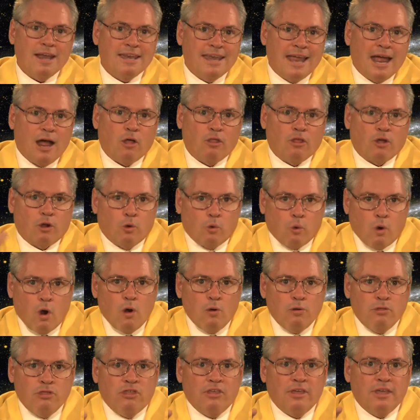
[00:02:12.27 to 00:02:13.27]
now, the
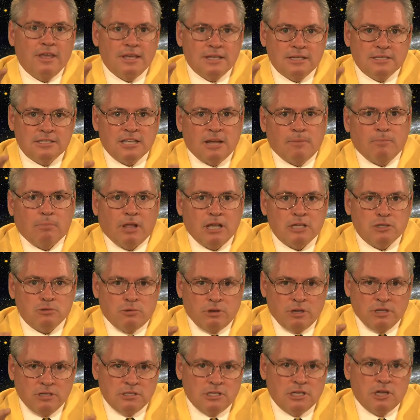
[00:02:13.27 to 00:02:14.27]
growth is someplace
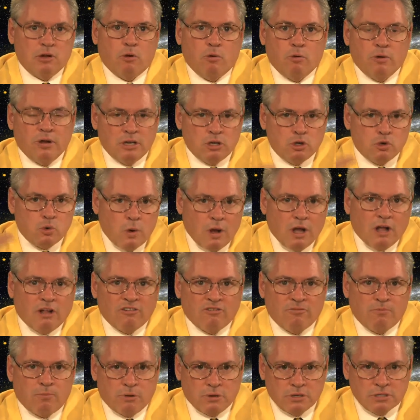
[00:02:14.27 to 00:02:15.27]
between 0 and
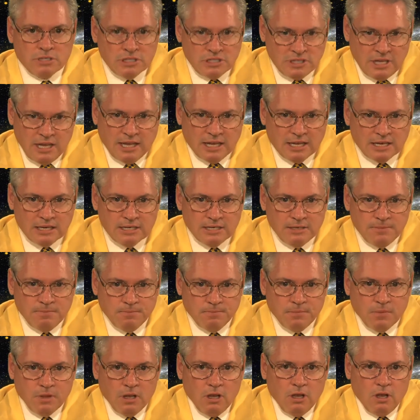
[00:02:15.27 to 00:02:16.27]
12%.
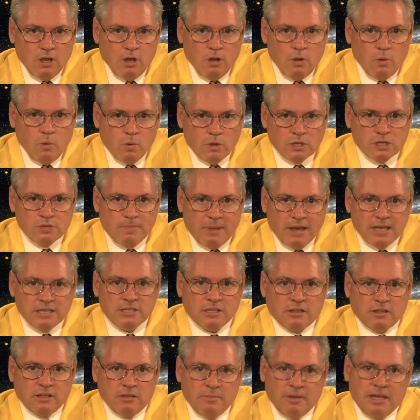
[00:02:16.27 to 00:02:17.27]
Which
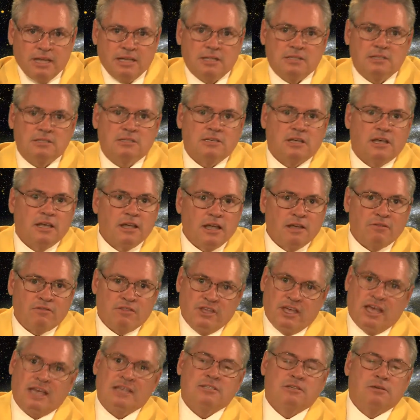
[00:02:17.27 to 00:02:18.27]
basically means if
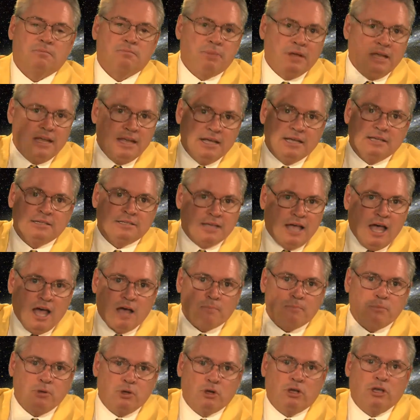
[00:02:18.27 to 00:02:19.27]
the S&P is
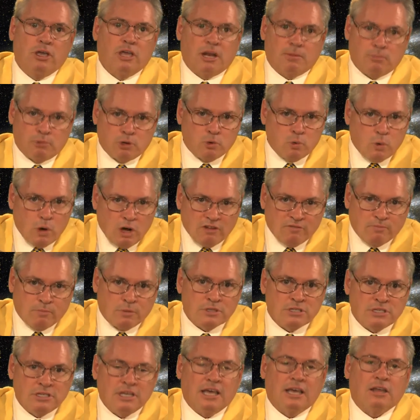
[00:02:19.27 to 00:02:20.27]
up, you can get up to
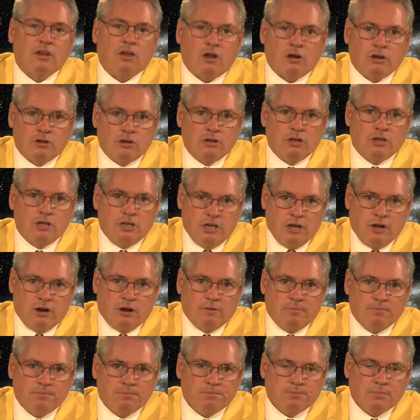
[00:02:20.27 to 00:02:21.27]
12% on a good year.
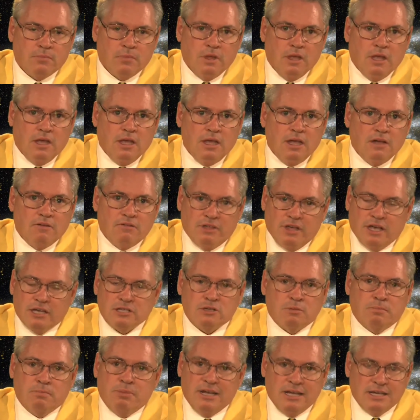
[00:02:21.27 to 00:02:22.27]
If the
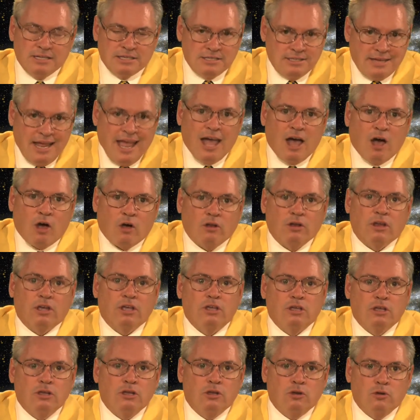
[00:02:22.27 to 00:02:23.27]
S&P is down,
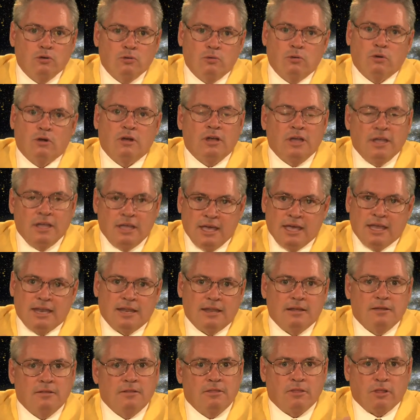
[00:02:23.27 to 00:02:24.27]
you can get,
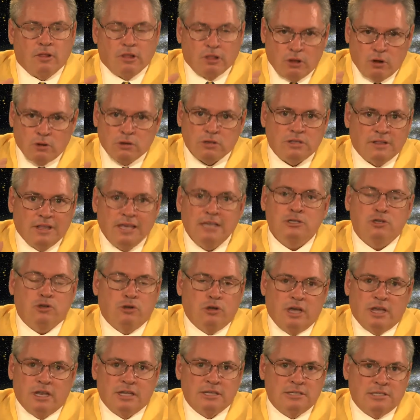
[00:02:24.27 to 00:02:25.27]
the least you
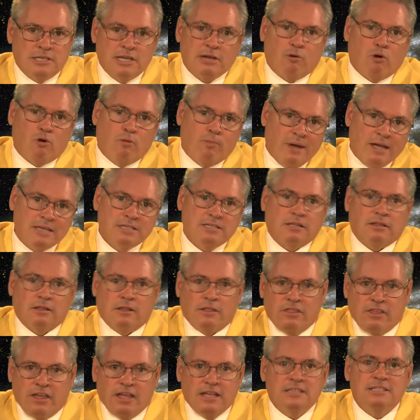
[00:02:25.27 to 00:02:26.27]
get is 0. Basically,
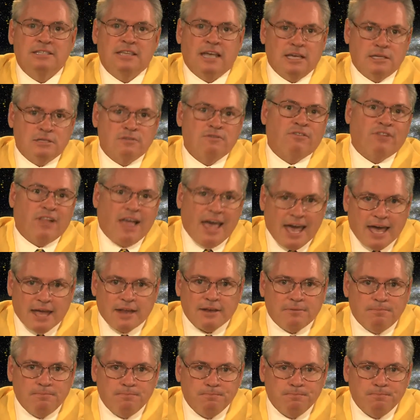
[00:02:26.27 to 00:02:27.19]
the thing stays flat.